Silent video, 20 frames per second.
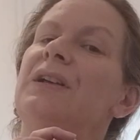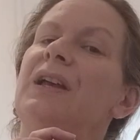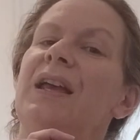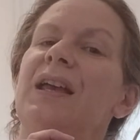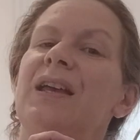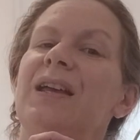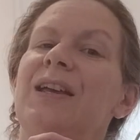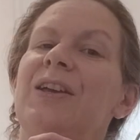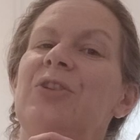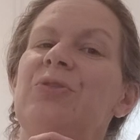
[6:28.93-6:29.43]

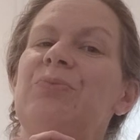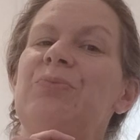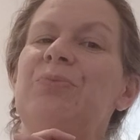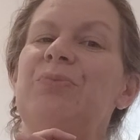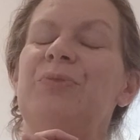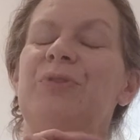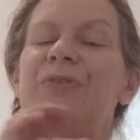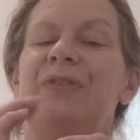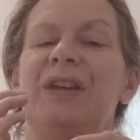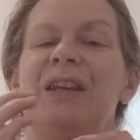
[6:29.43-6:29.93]

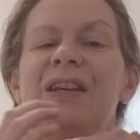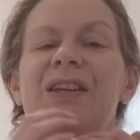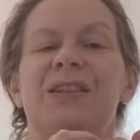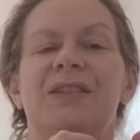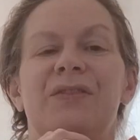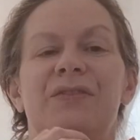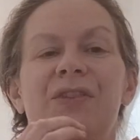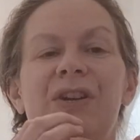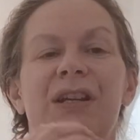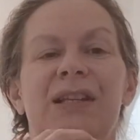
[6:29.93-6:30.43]

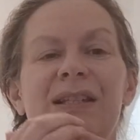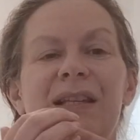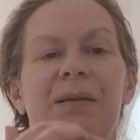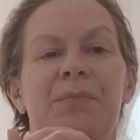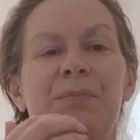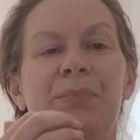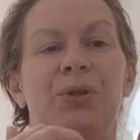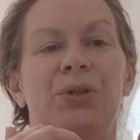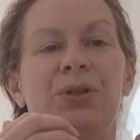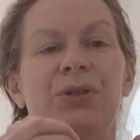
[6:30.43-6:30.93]
Fingers, for
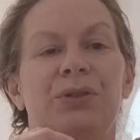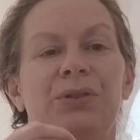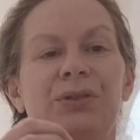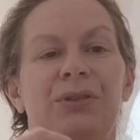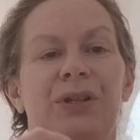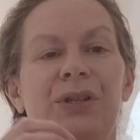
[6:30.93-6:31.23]
example,